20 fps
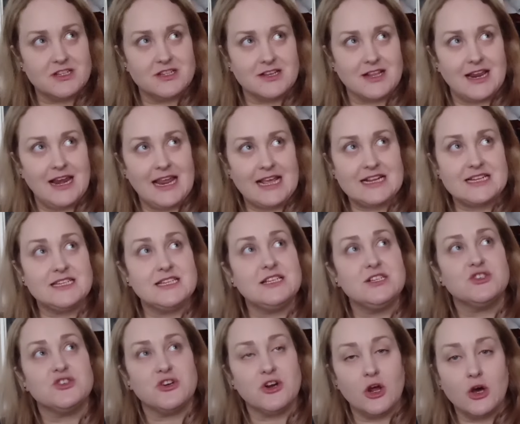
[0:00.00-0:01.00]
Collecting
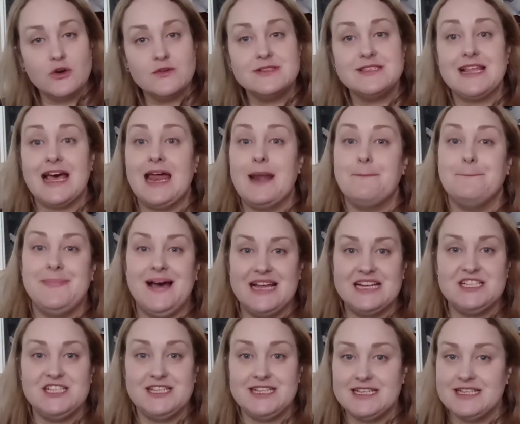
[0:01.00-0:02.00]
trolls and
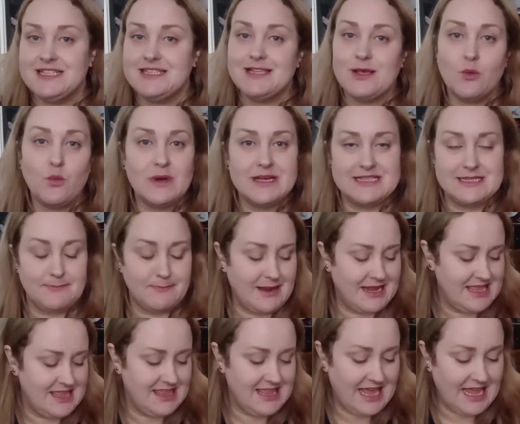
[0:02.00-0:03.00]
badges was my
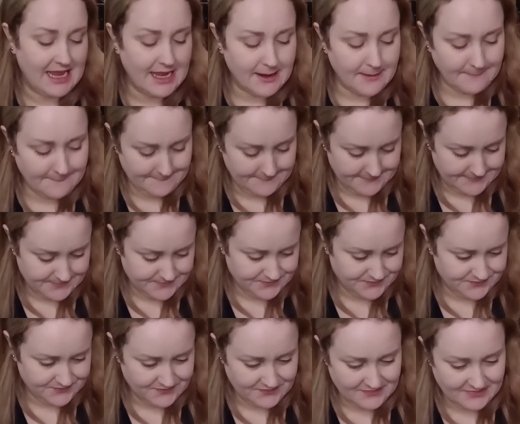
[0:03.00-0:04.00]
thing.
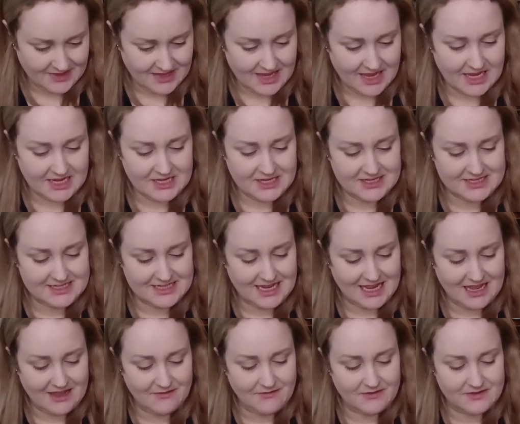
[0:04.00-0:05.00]
I used to
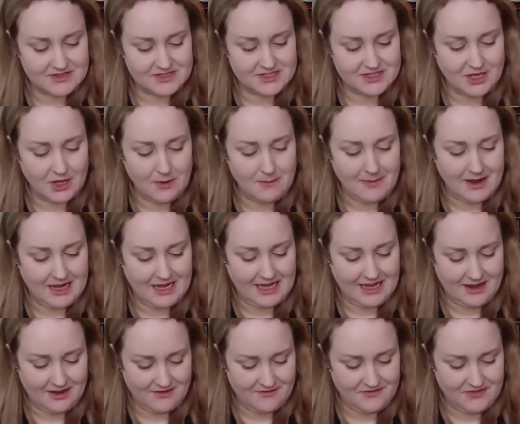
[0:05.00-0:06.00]
have so many
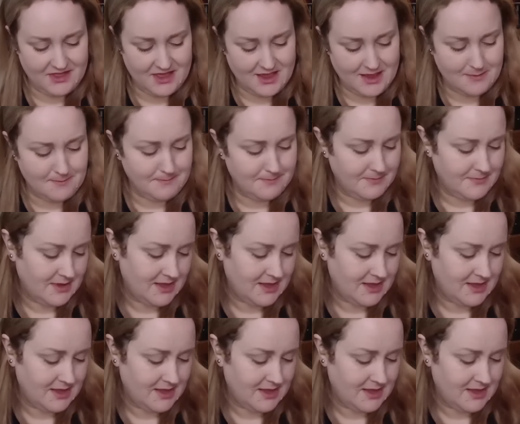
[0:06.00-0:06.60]
of them.